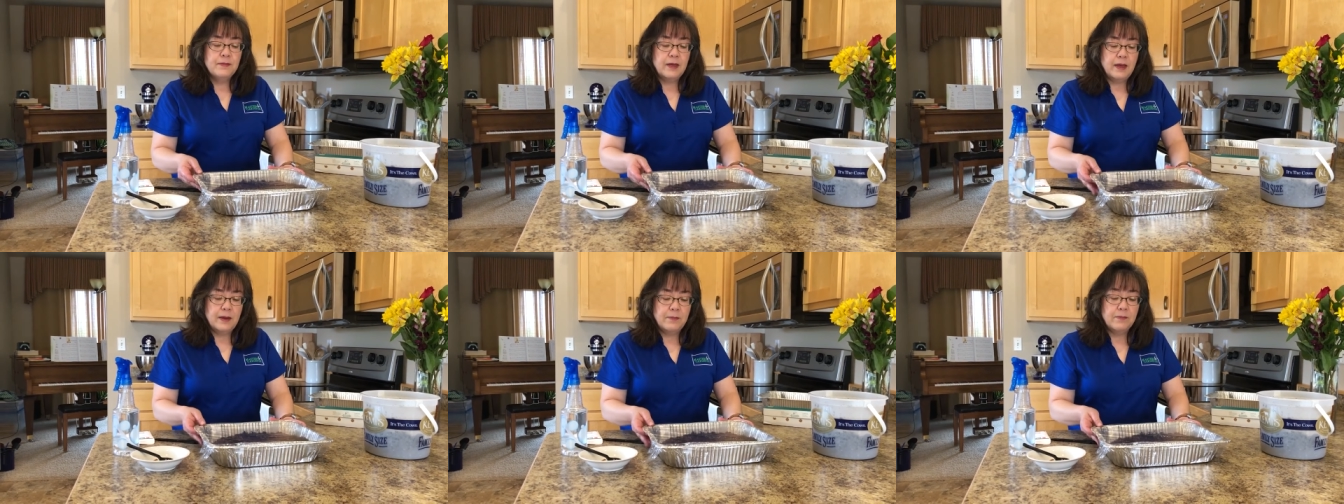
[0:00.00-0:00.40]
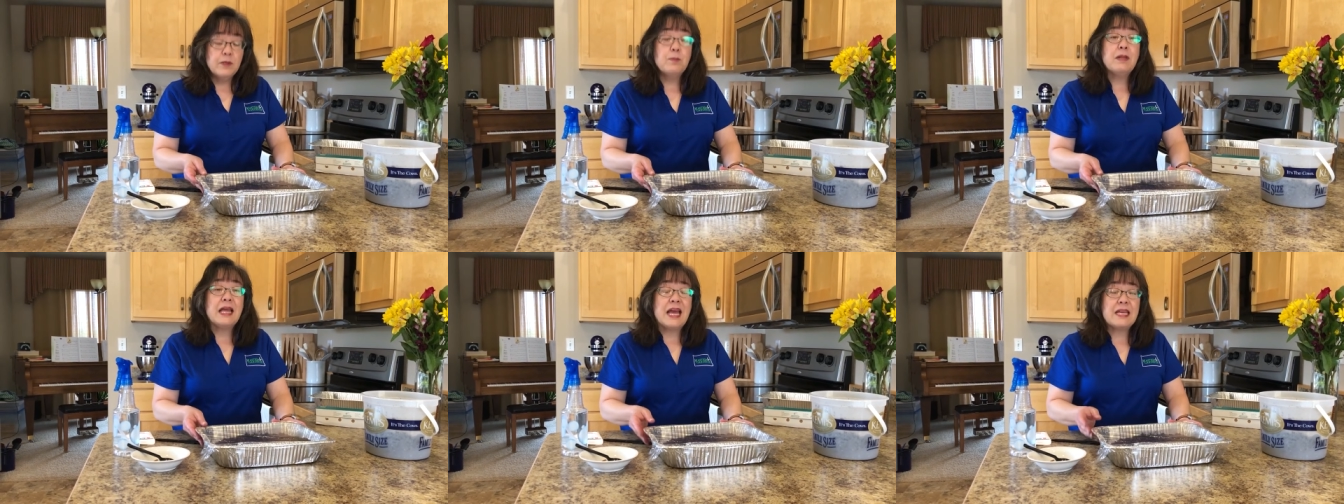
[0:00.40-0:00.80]
um,
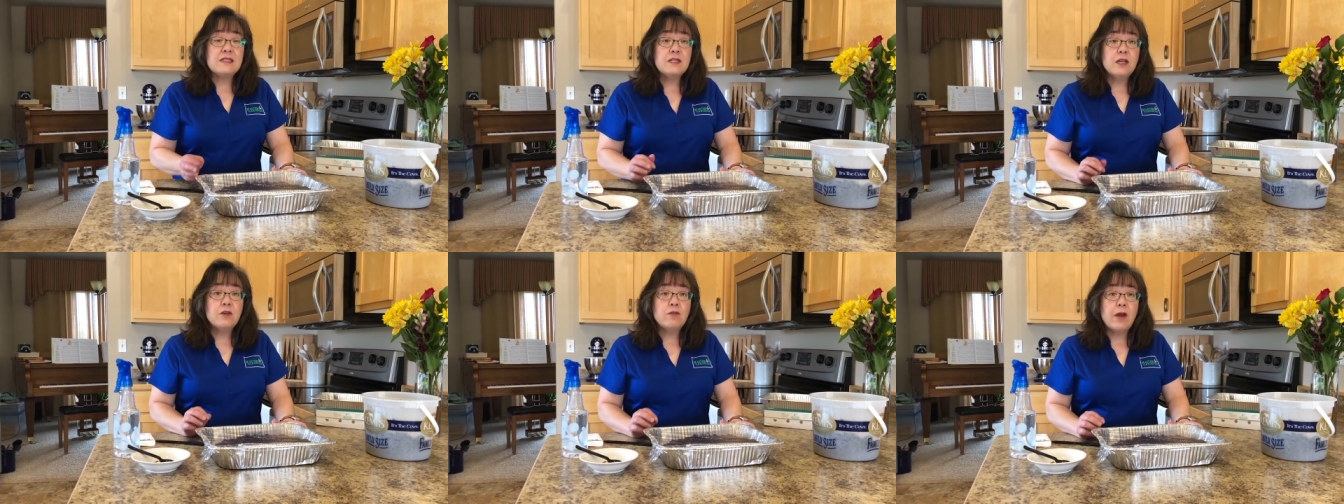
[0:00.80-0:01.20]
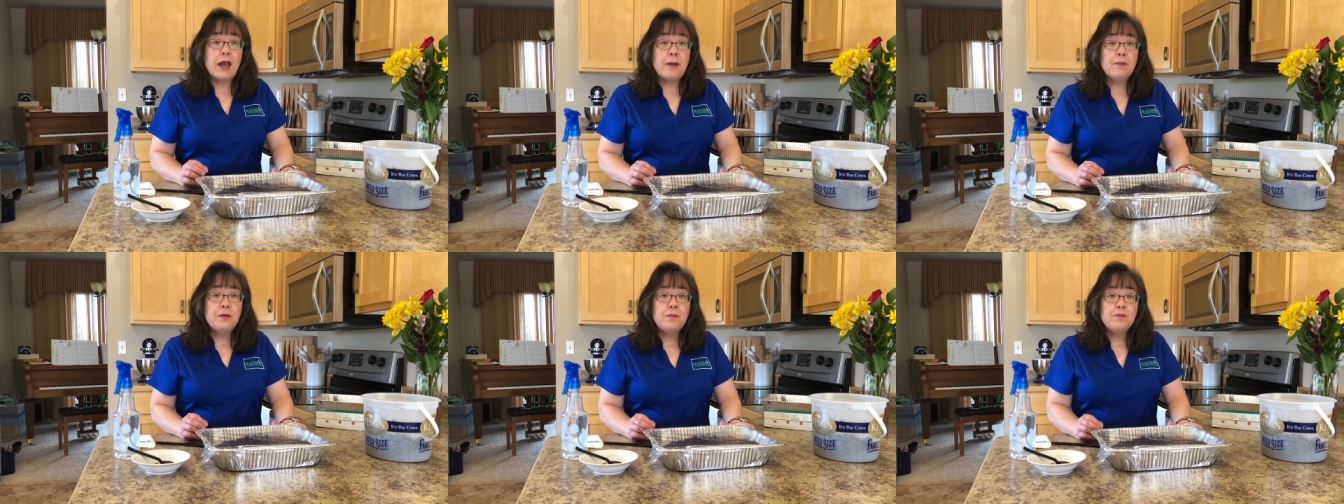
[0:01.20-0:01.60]
the plastic
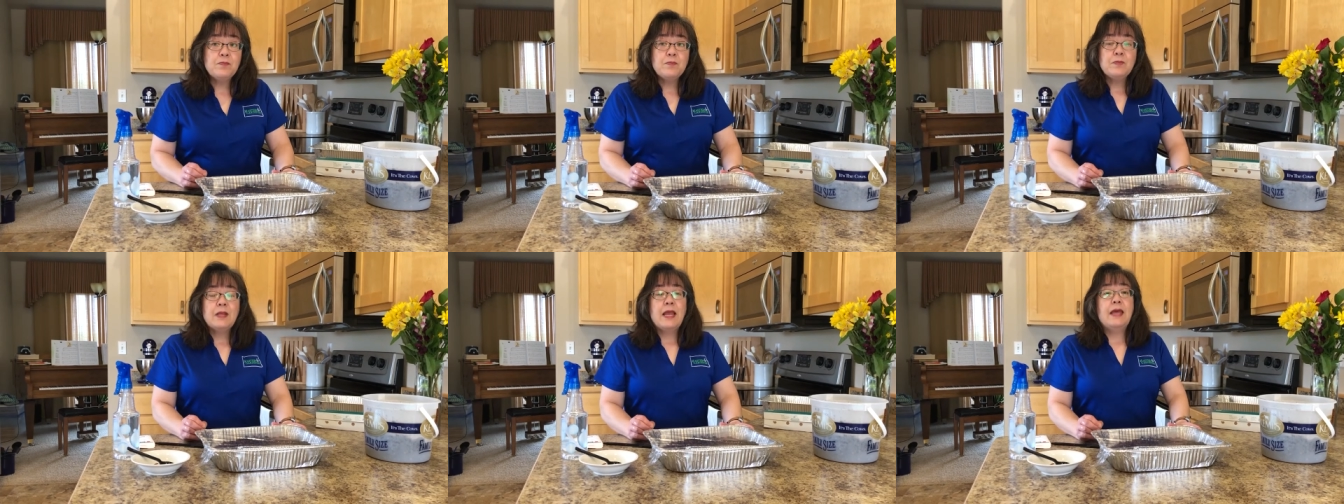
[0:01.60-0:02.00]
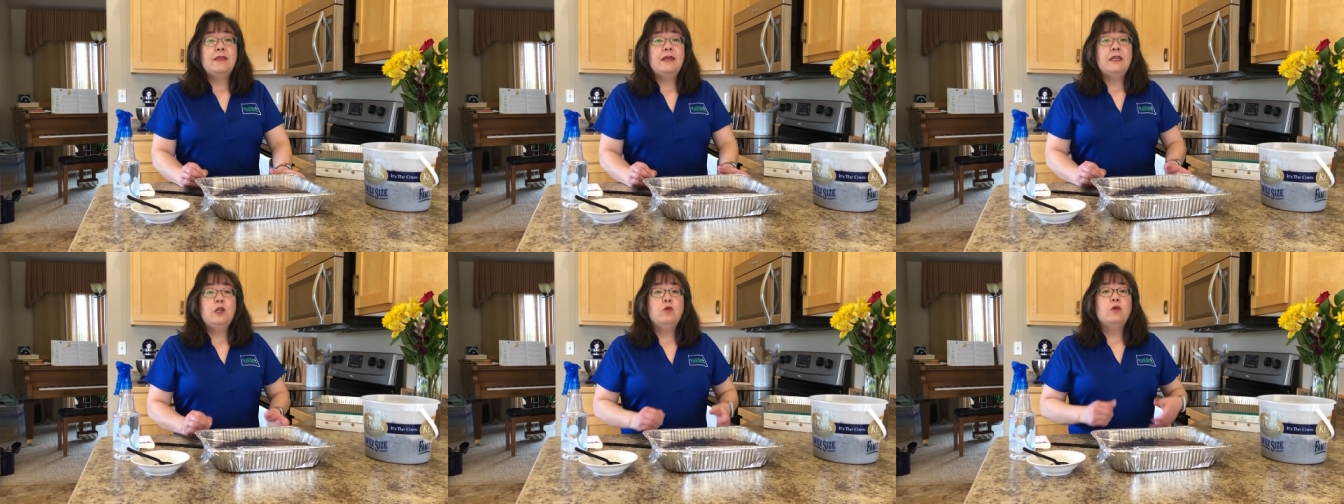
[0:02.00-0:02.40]
wrap
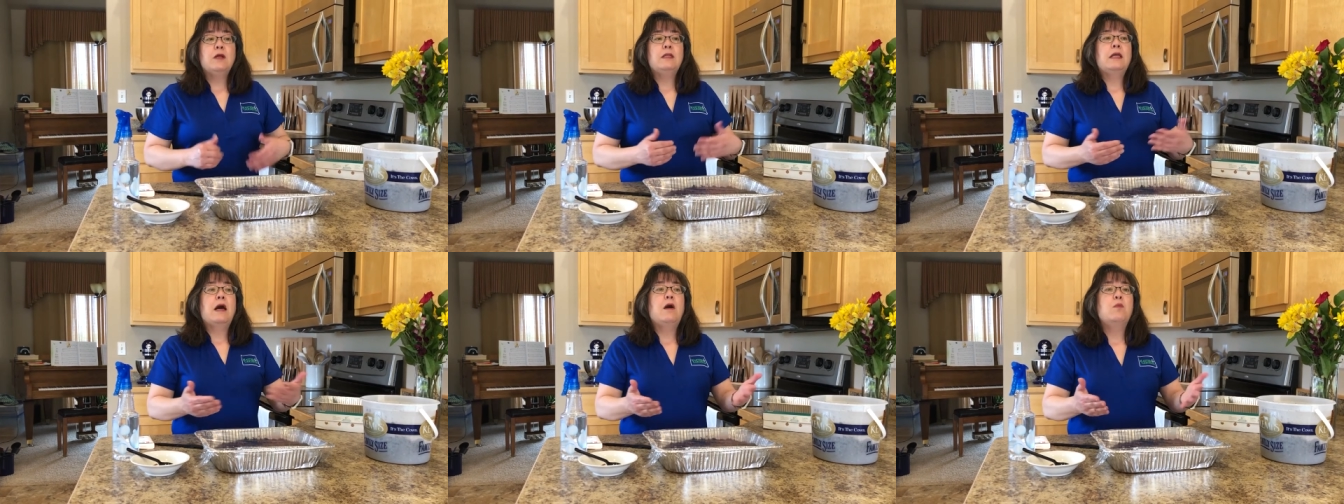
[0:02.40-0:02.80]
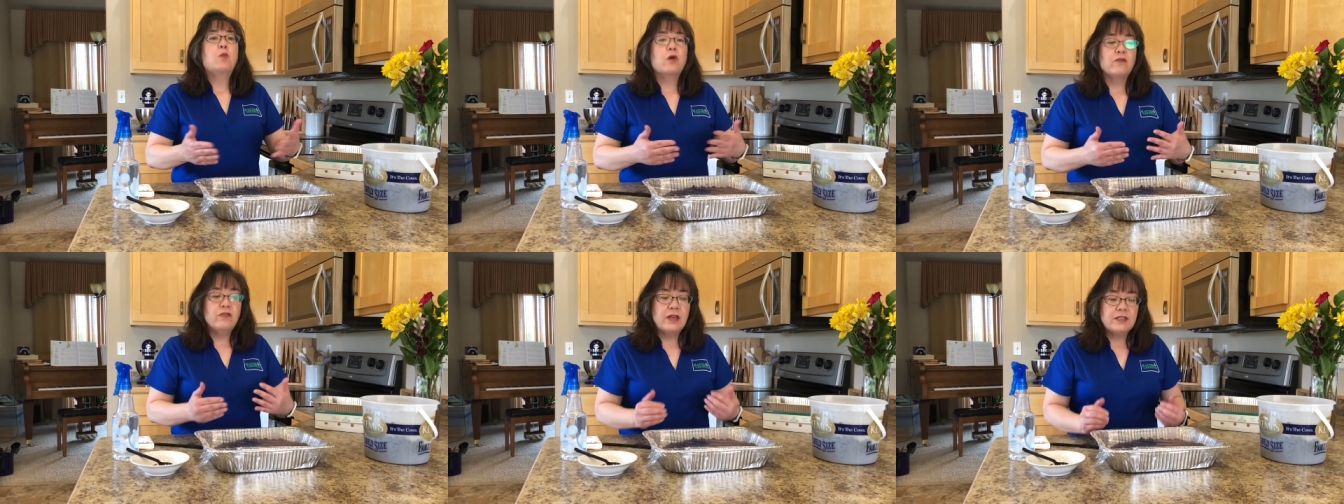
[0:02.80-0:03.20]
and then you would allow
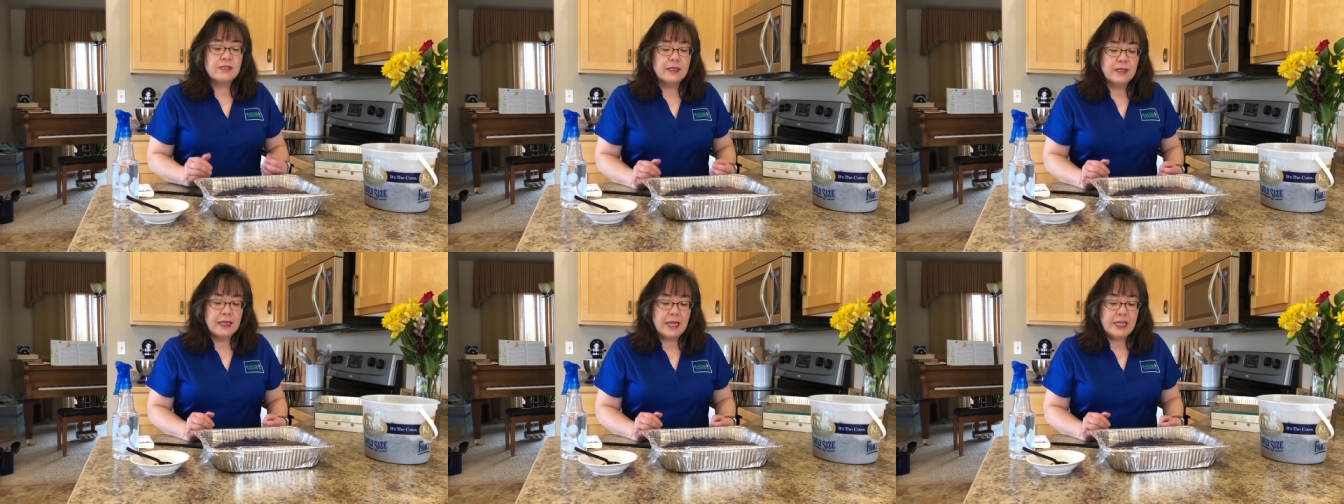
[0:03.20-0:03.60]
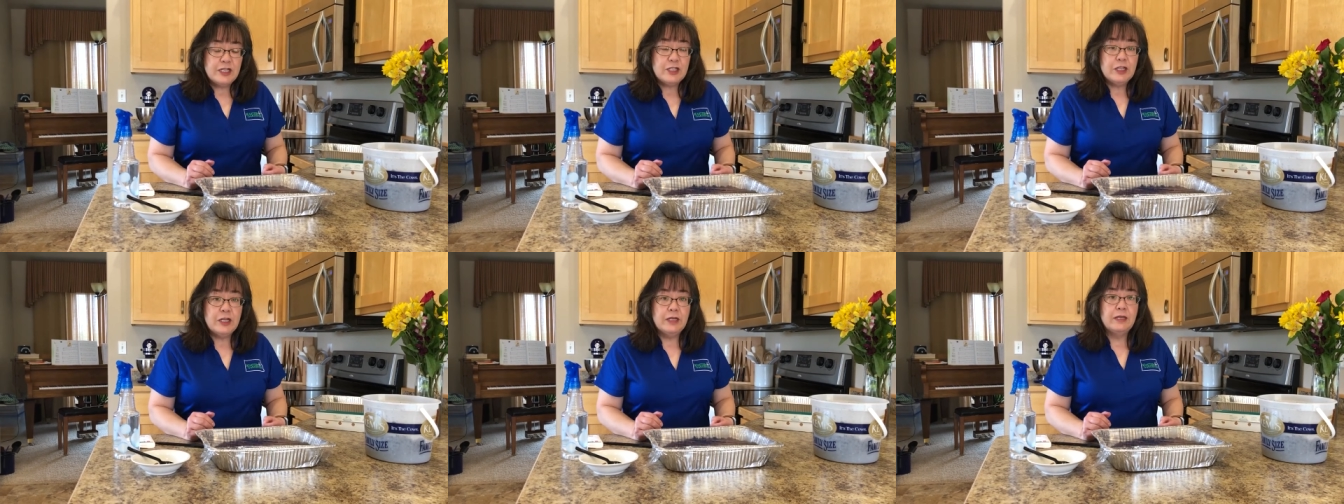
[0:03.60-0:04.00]
more
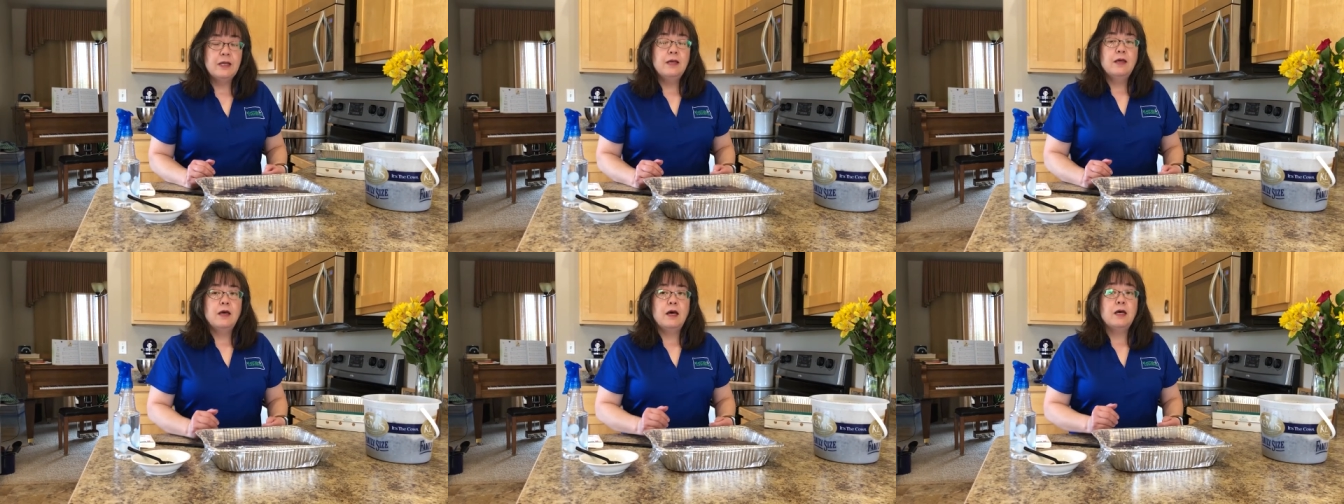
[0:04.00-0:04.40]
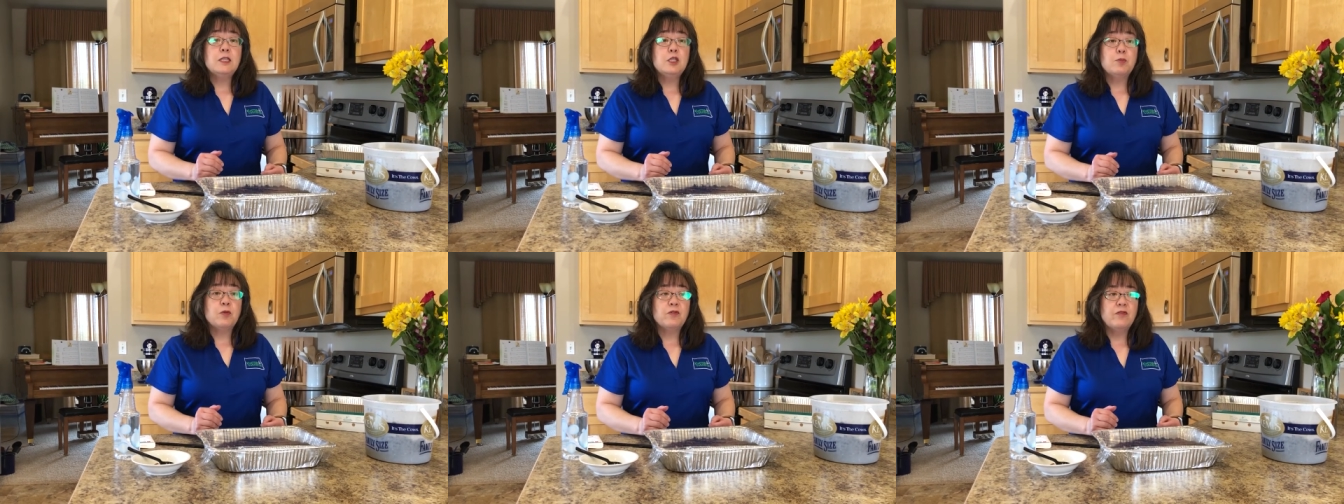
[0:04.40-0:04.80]
ventilation uh,
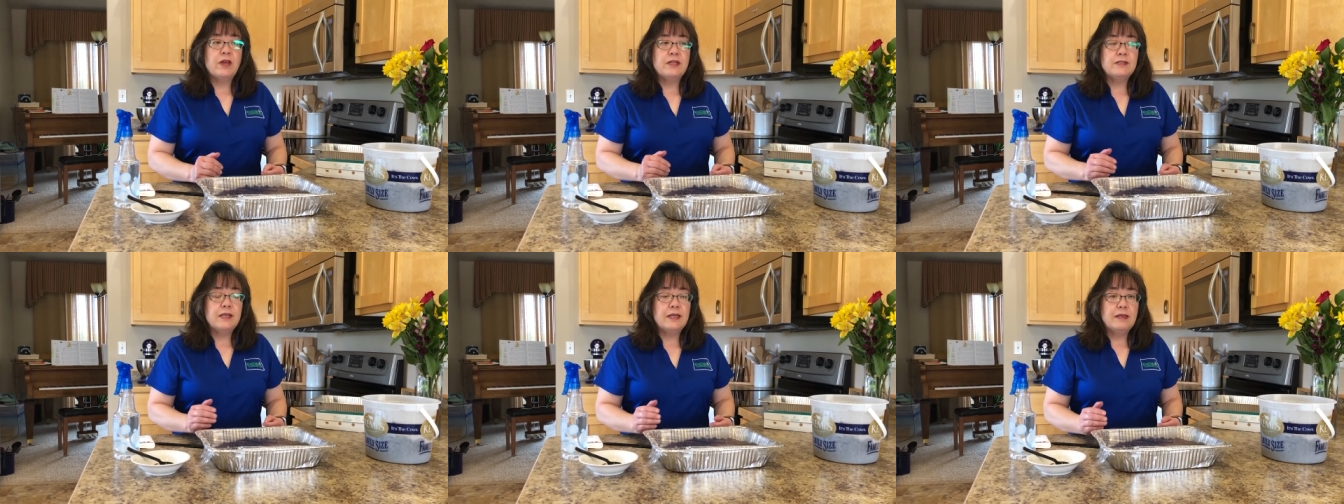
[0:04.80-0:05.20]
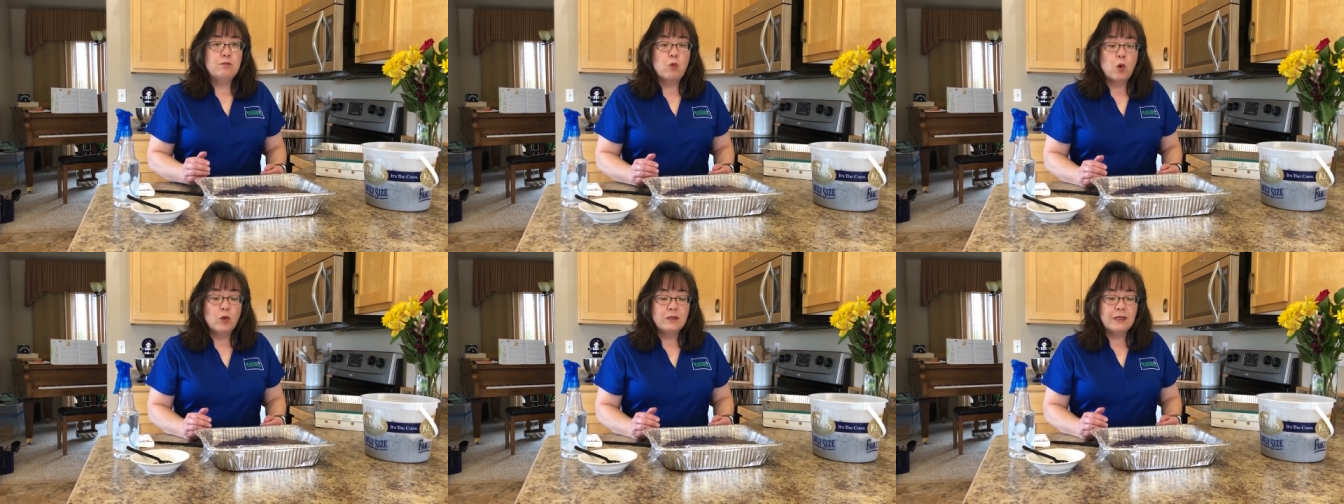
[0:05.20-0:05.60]
to prevent any
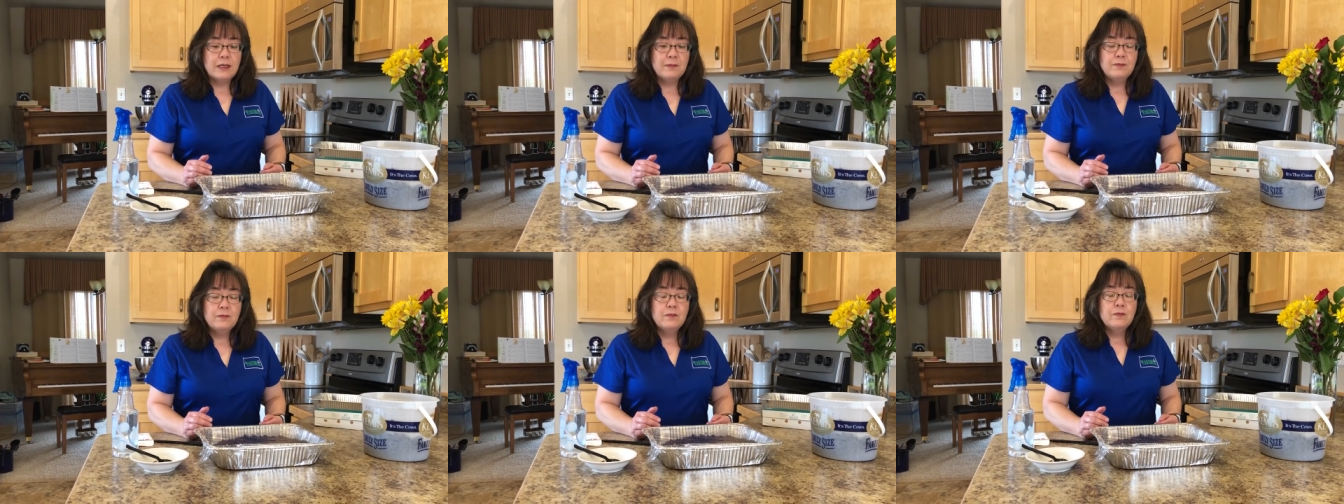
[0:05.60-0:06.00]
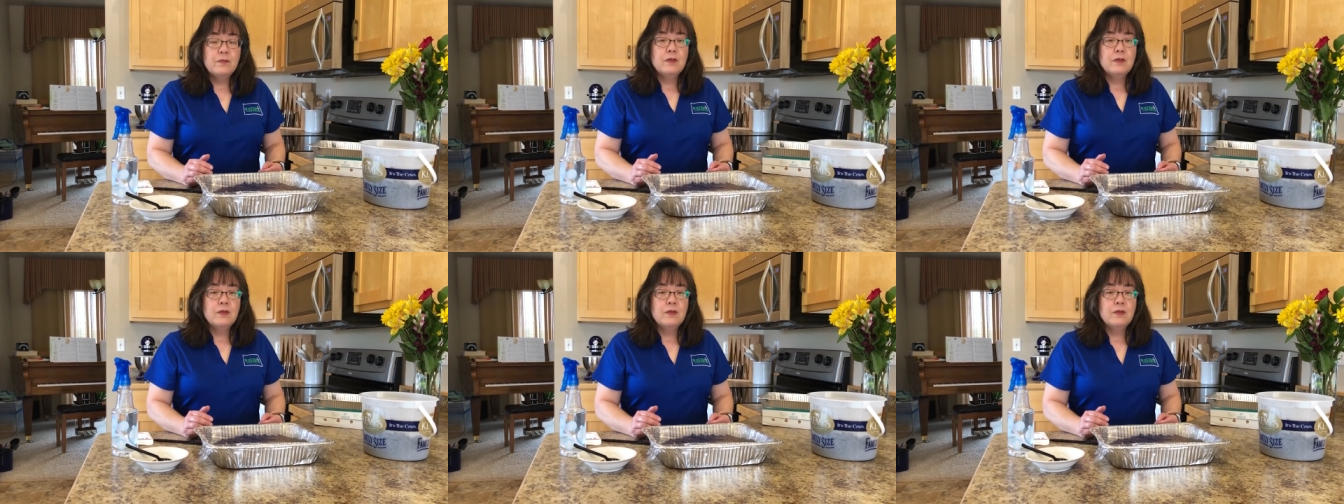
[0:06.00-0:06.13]
molding.